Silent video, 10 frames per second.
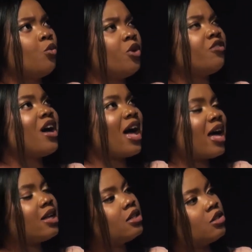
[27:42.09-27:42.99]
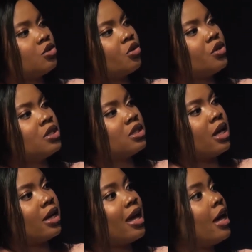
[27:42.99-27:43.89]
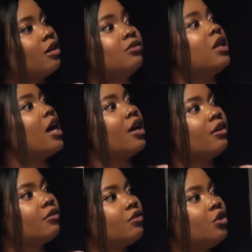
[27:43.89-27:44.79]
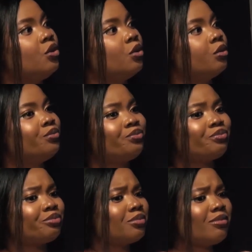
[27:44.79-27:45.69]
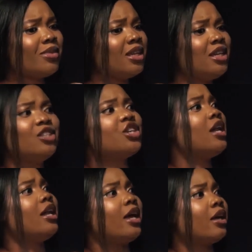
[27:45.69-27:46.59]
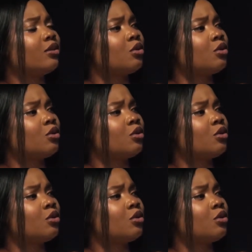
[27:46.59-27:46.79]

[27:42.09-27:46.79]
We've had stories like Egg of Life, Ijele.